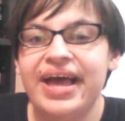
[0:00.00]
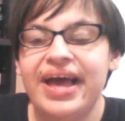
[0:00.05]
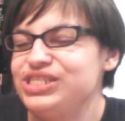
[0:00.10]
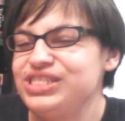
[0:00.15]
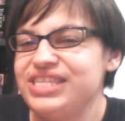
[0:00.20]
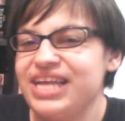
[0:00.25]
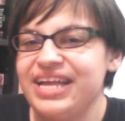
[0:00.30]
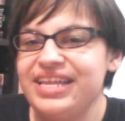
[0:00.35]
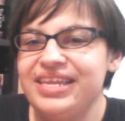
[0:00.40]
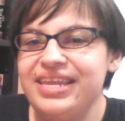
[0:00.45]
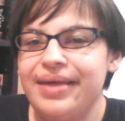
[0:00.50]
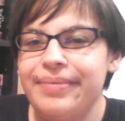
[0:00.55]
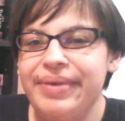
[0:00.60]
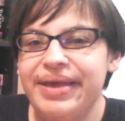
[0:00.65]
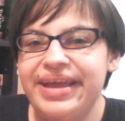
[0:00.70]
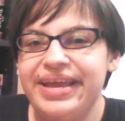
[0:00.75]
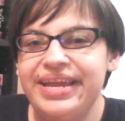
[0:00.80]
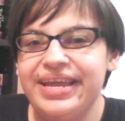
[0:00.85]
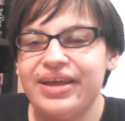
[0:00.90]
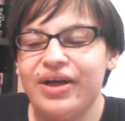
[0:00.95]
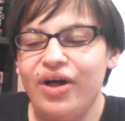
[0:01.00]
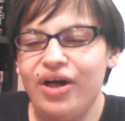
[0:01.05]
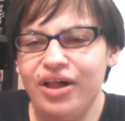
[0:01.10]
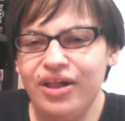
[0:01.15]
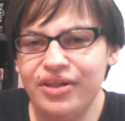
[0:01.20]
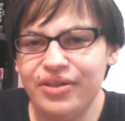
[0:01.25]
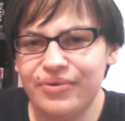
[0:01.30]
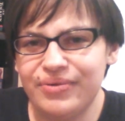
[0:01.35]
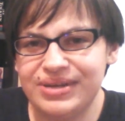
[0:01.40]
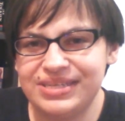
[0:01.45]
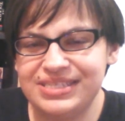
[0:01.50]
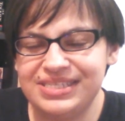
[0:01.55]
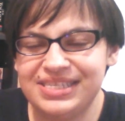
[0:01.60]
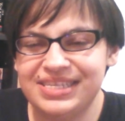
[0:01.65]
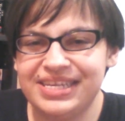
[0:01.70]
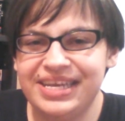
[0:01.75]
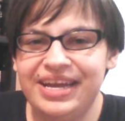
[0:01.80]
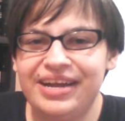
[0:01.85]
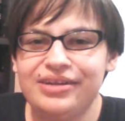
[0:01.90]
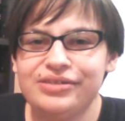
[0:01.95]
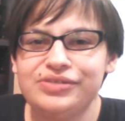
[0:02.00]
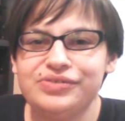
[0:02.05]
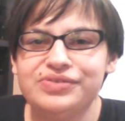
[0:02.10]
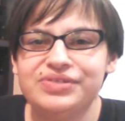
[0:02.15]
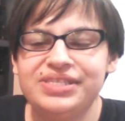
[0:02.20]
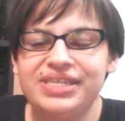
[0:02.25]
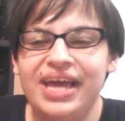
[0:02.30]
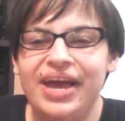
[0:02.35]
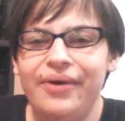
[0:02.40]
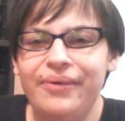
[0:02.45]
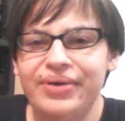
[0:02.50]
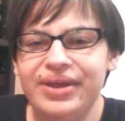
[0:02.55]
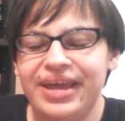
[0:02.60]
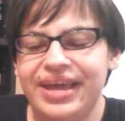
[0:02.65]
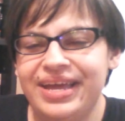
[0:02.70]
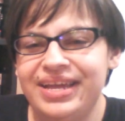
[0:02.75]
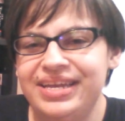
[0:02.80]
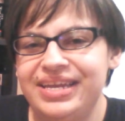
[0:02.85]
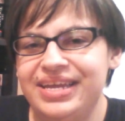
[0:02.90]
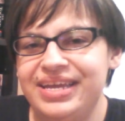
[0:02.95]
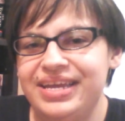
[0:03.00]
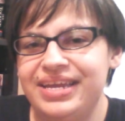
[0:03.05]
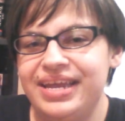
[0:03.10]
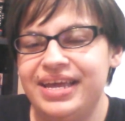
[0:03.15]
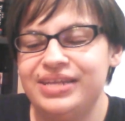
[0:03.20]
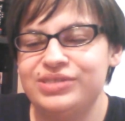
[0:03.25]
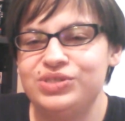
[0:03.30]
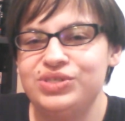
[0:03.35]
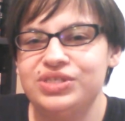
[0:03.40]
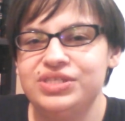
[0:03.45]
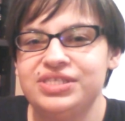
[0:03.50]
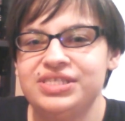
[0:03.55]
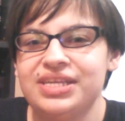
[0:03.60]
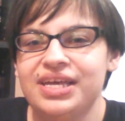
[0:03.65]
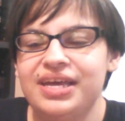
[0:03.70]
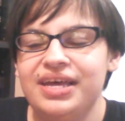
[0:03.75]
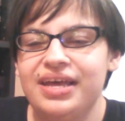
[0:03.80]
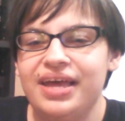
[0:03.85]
I just ended up hating all the rest of the characters and how it ended, and just